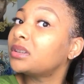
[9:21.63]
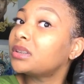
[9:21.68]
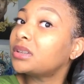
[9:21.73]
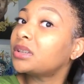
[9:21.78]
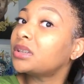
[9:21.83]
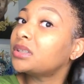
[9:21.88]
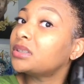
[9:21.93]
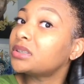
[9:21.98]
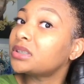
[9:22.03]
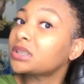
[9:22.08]

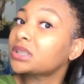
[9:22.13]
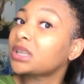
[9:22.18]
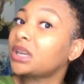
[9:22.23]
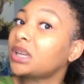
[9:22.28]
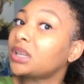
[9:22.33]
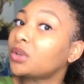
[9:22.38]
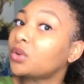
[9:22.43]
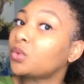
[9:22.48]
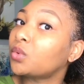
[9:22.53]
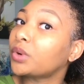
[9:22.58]
And just
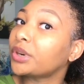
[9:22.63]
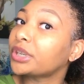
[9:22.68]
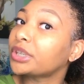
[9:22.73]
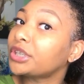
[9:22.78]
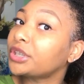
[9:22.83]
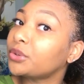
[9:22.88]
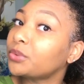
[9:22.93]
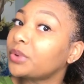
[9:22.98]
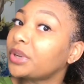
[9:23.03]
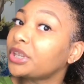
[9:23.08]
kind of work
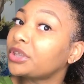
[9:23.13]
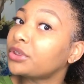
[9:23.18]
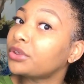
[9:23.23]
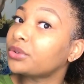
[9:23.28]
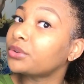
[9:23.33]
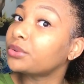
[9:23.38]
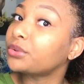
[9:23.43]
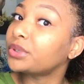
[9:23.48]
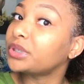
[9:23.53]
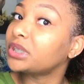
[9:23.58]
your way
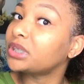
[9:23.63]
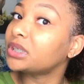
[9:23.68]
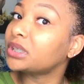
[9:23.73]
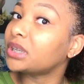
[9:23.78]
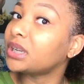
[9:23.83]
through it.